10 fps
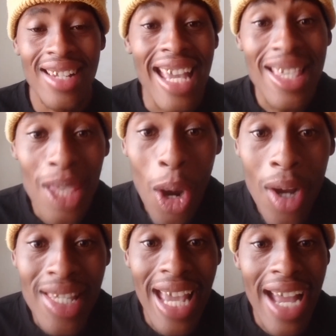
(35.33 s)
They
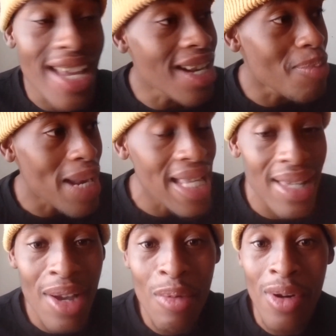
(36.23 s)
thought they are
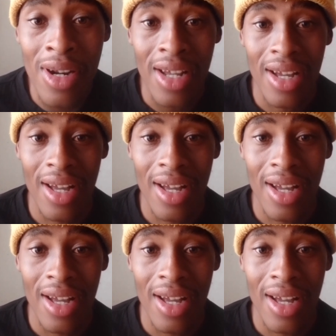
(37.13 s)
irreplaceable.